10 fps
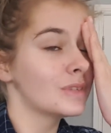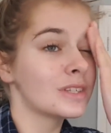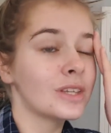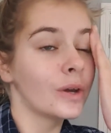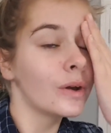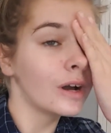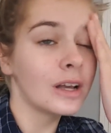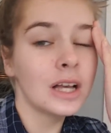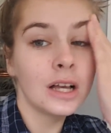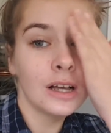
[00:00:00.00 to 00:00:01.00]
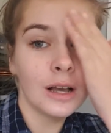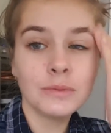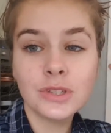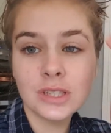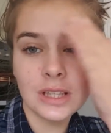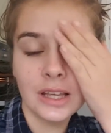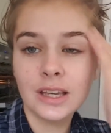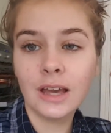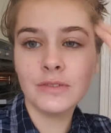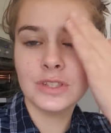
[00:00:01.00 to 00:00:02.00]
So I'm just
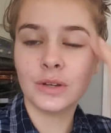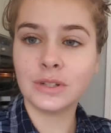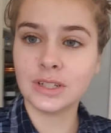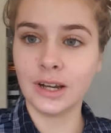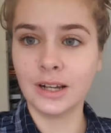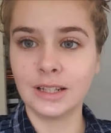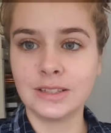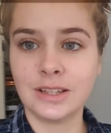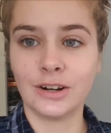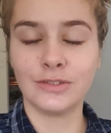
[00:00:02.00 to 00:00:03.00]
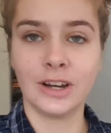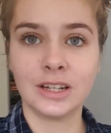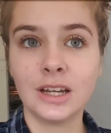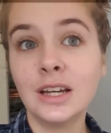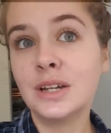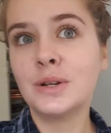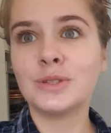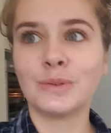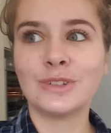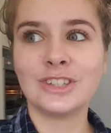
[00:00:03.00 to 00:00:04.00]
like ever so entirely terrified.
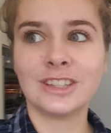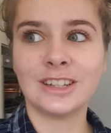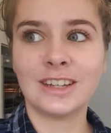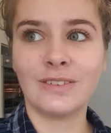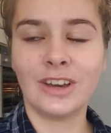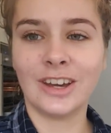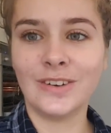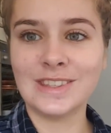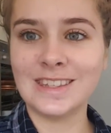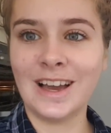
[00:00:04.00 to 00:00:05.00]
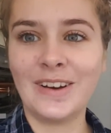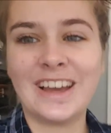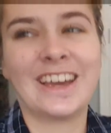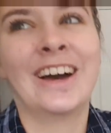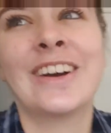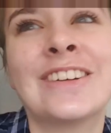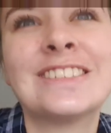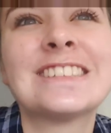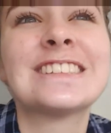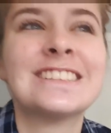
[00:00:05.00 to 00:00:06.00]
So we're just gonna give it a go and see how it
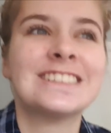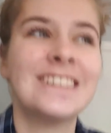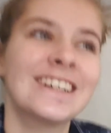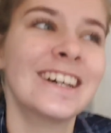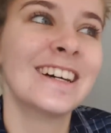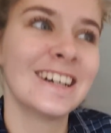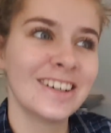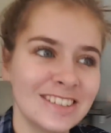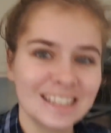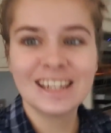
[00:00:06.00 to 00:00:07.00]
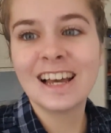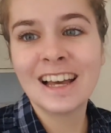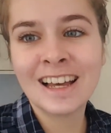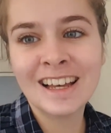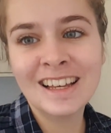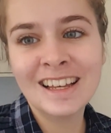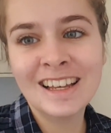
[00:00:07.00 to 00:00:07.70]
goes. Oh dear.